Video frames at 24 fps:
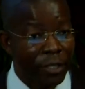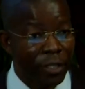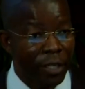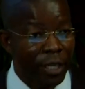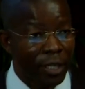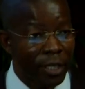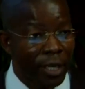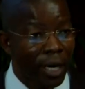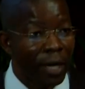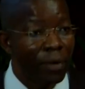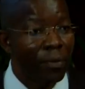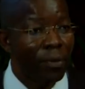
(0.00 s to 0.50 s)

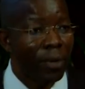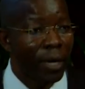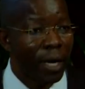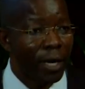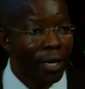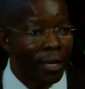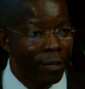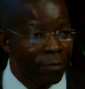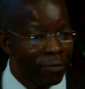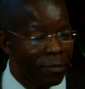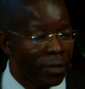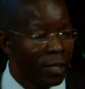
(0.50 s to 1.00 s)
change, and we are
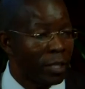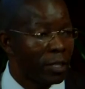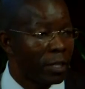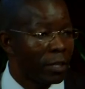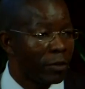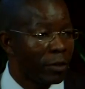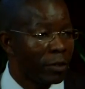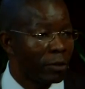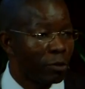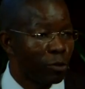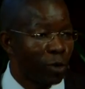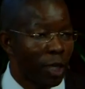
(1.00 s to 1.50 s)
definitely
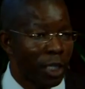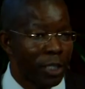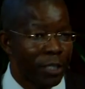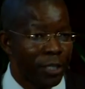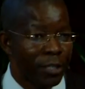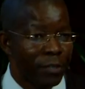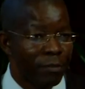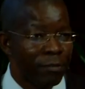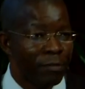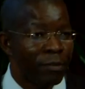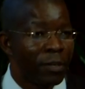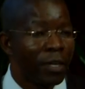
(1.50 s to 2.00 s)
going to
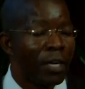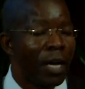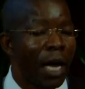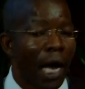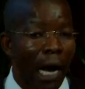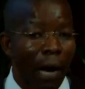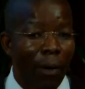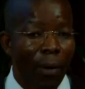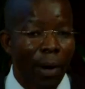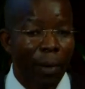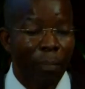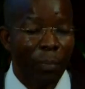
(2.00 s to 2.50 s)
achieve
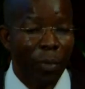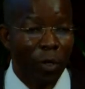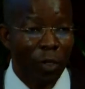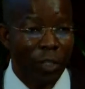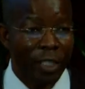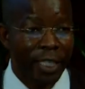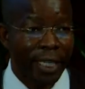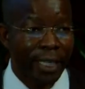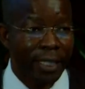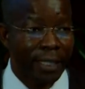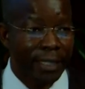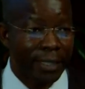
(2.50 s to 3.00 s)
our
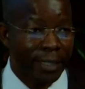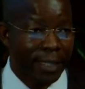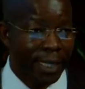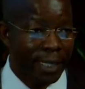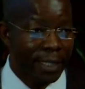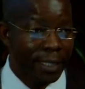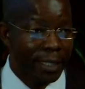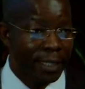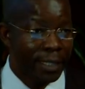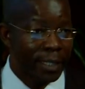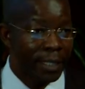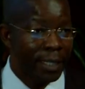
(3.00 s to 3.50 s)
project
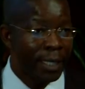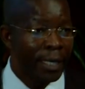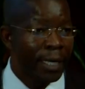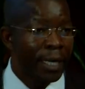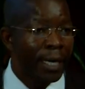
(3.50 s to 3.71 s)
target.